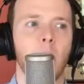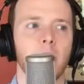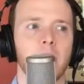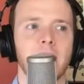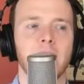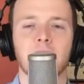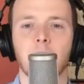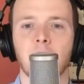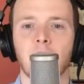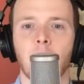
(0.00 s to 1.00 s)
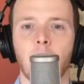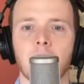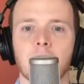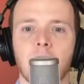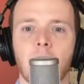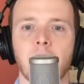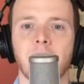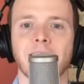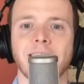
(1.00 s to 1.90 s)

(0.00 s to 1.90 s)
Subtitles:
where the data is coming from and where it's going.